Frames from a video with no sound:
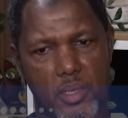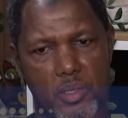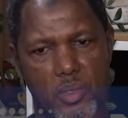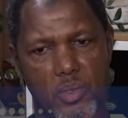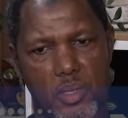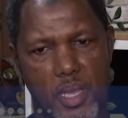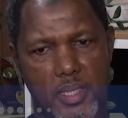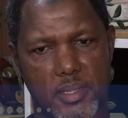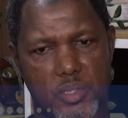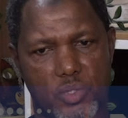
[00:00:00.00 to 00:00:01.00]
you know,
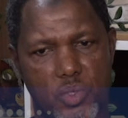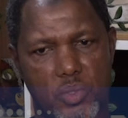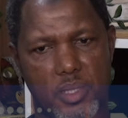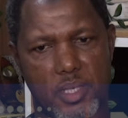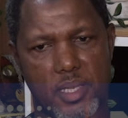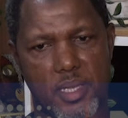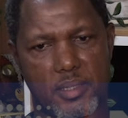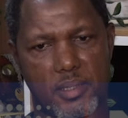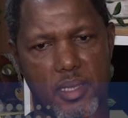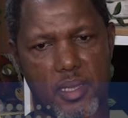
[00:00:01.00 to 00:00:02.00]
as I told you
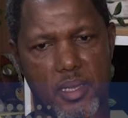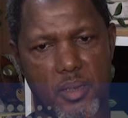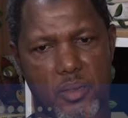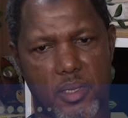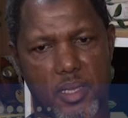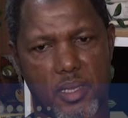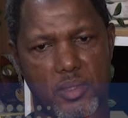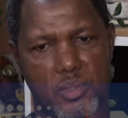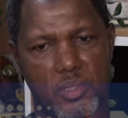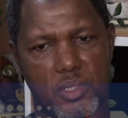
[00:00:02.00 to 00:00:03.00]
earlier,
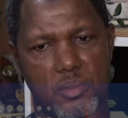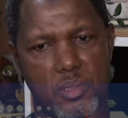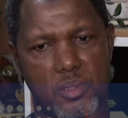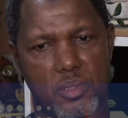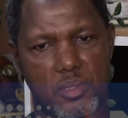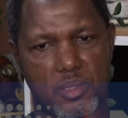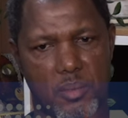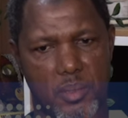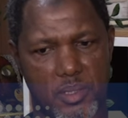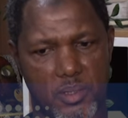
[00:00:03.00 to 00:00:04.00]
Association of Senior Civil
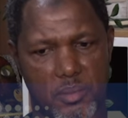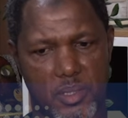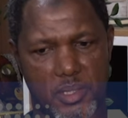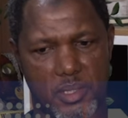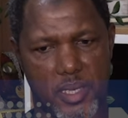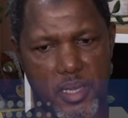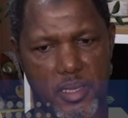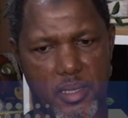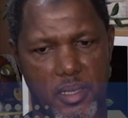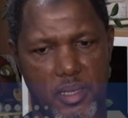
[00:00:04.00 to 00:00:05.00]
Servants of Nigeria
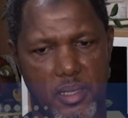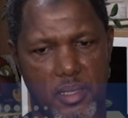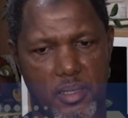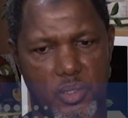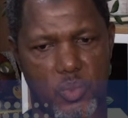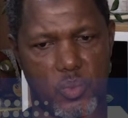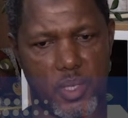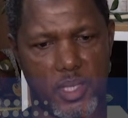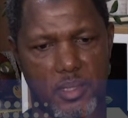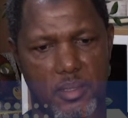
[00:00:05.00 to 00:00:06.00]
is
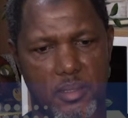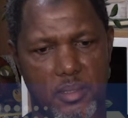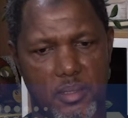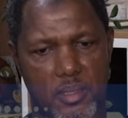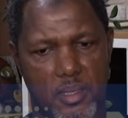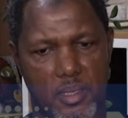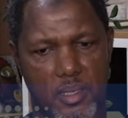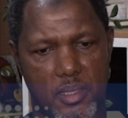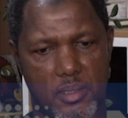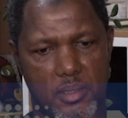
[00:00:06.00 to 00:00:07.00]
one
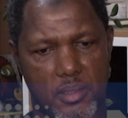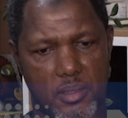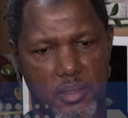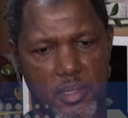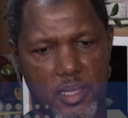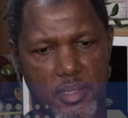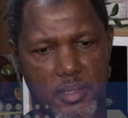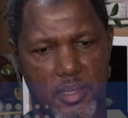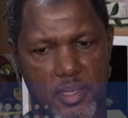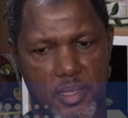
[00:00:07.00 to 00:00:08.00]
union
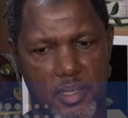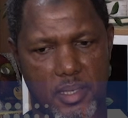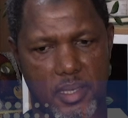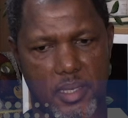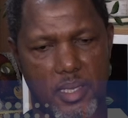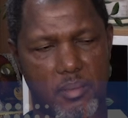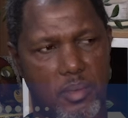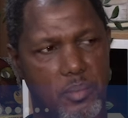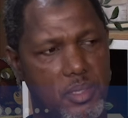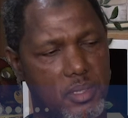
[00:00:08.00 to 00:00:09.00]
that can
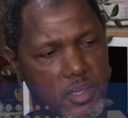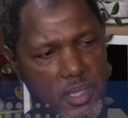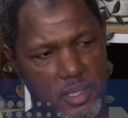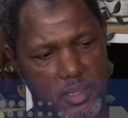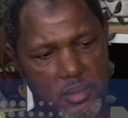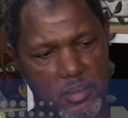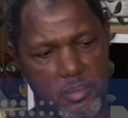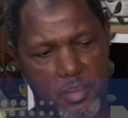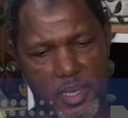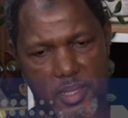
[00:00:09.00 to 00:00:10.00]
never be distracted
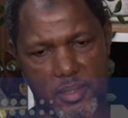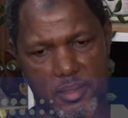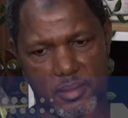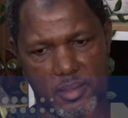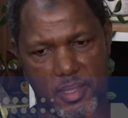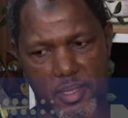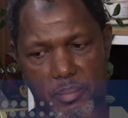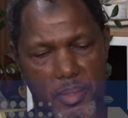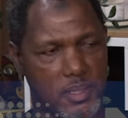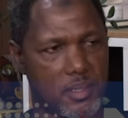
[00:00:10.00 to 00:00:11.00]
by any
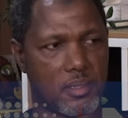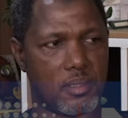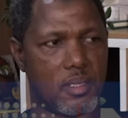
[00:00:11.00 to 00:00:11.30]
person.